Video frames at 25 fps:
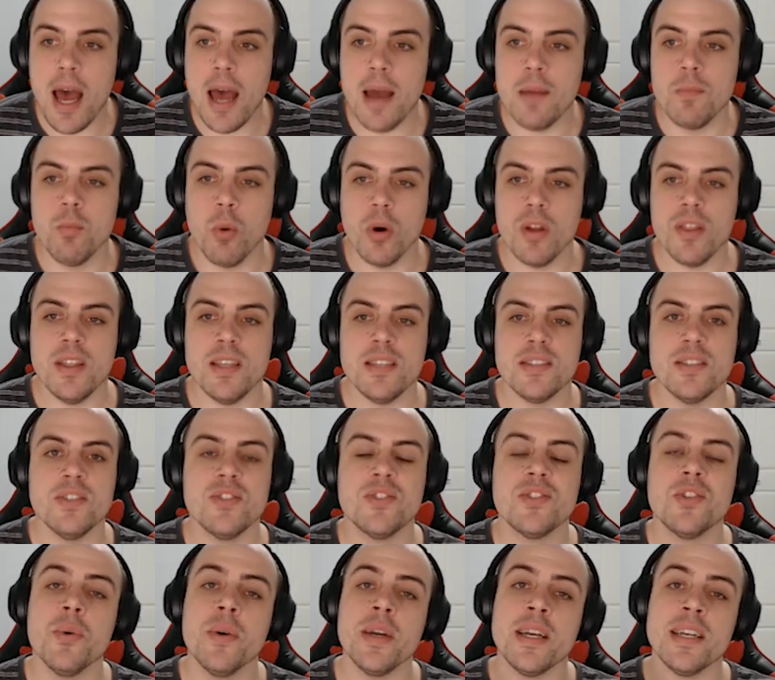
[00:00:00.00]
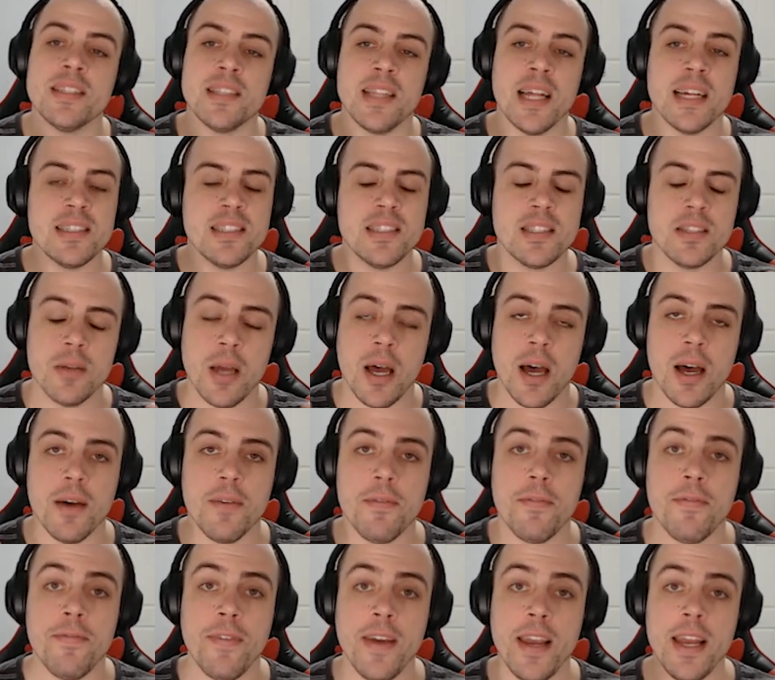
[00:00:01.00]
And what this is doing is that's
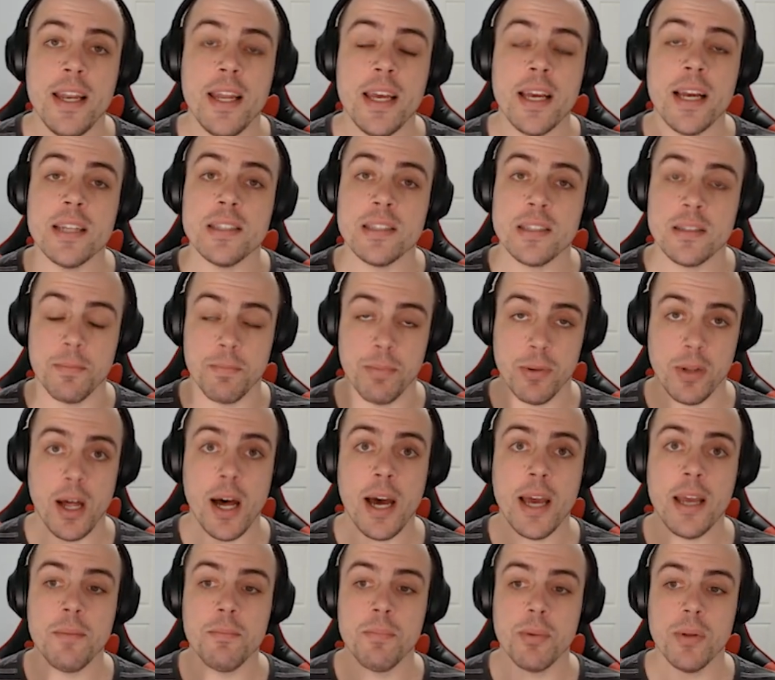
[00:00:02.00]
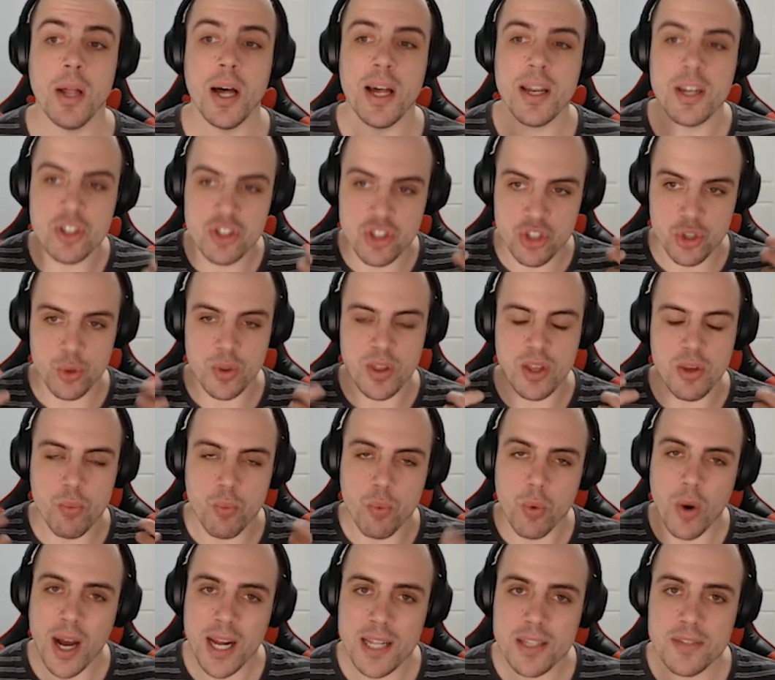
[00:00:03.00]
feeding and supplying blood to the
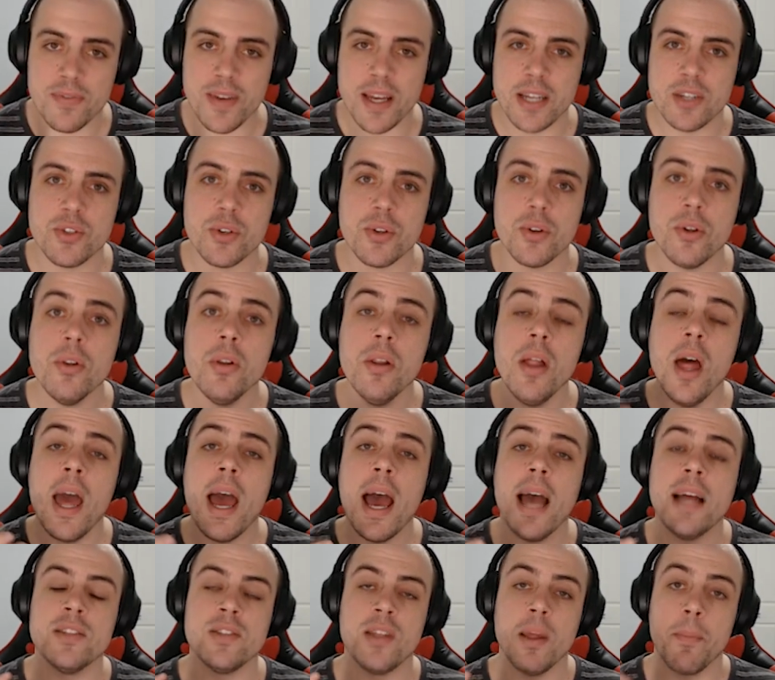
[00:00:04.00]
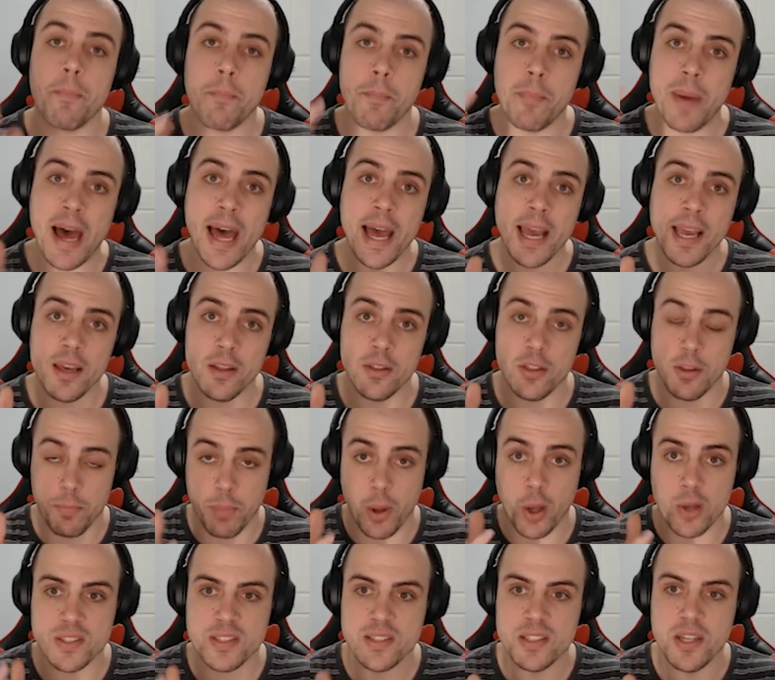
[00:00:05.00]
right ventricle and the back, the
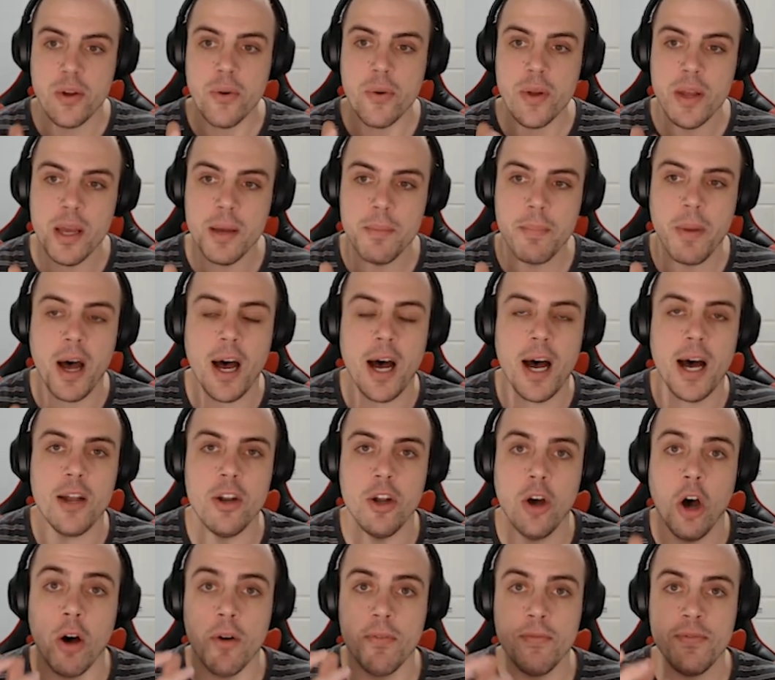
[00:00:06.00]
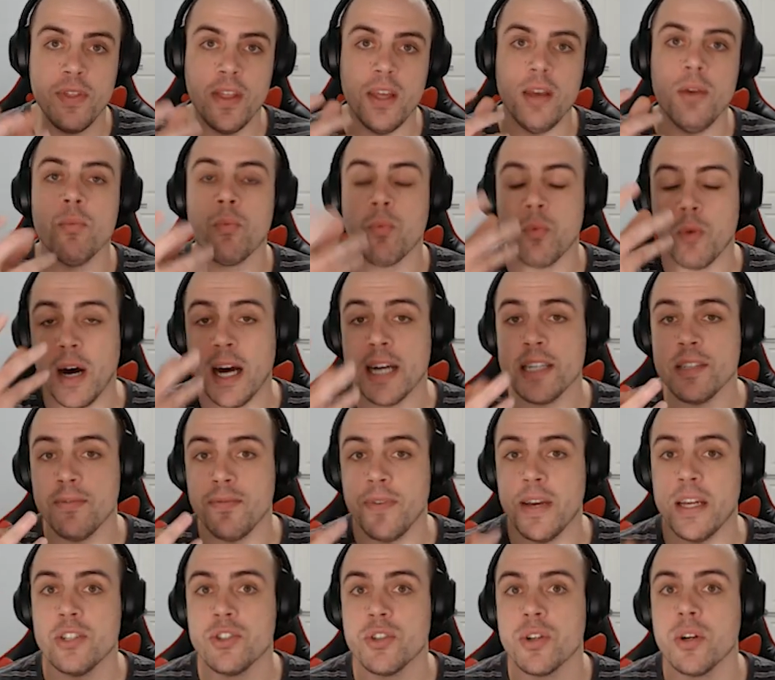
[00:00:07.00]
posterior part of the right
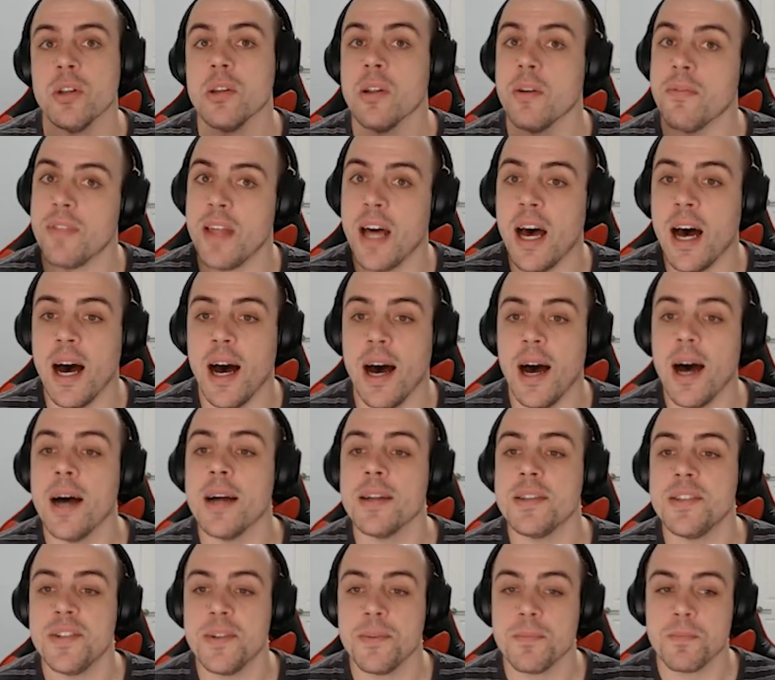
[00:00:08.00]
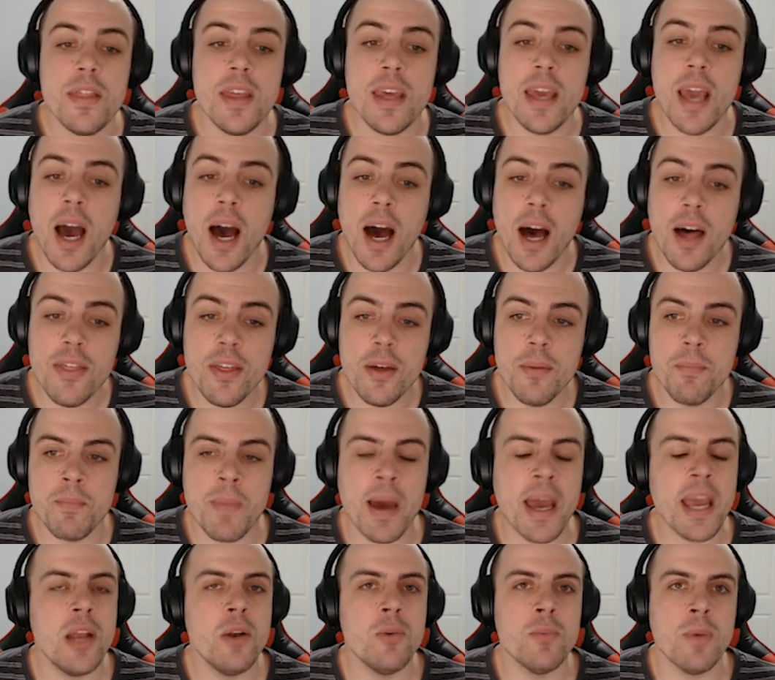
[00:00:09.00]
ventricle of the heart. The other
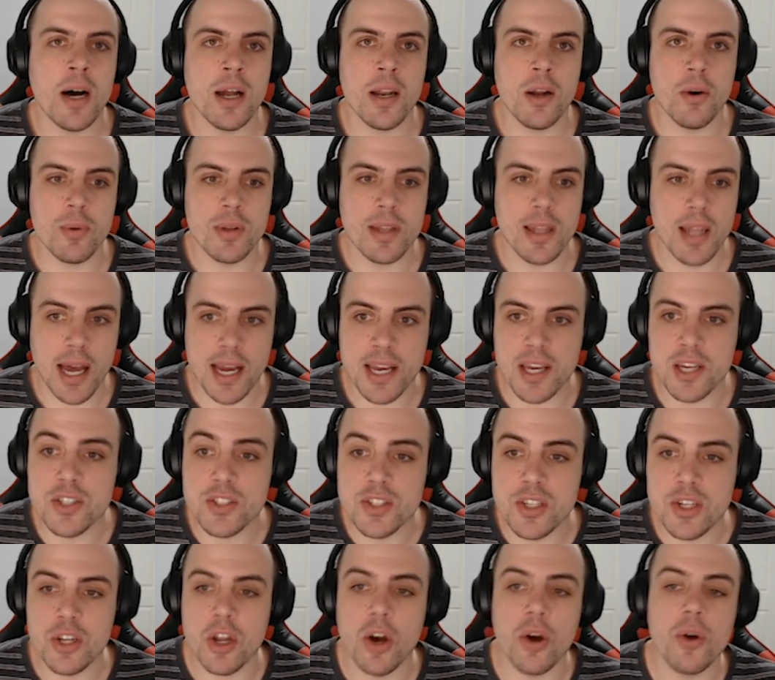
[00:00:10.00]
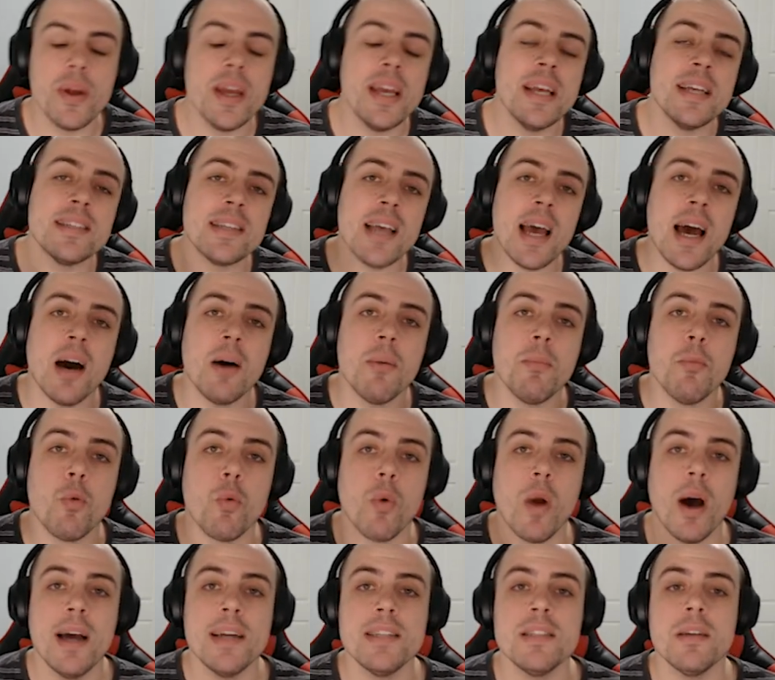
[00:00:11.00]
main one I would like you to know is our
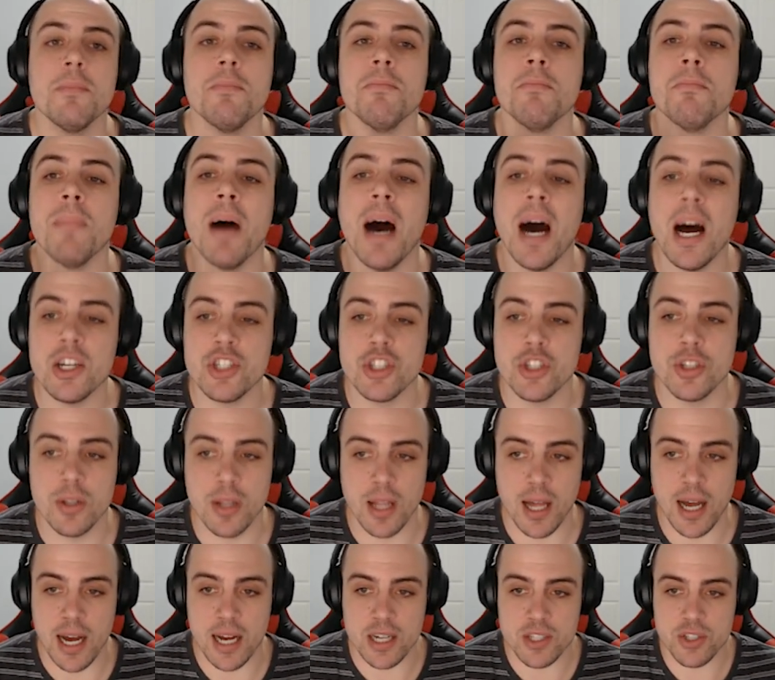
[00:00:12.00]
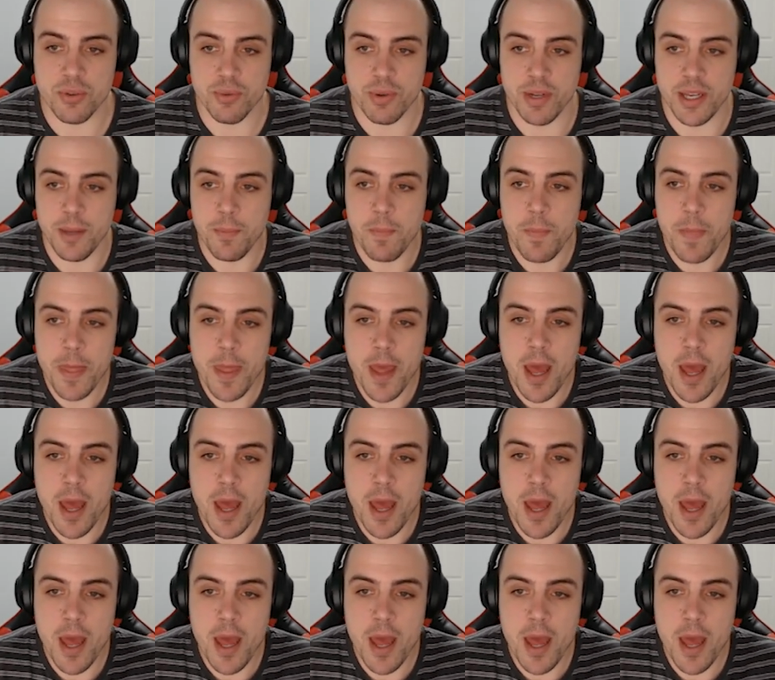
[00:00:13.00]
right marginal artery.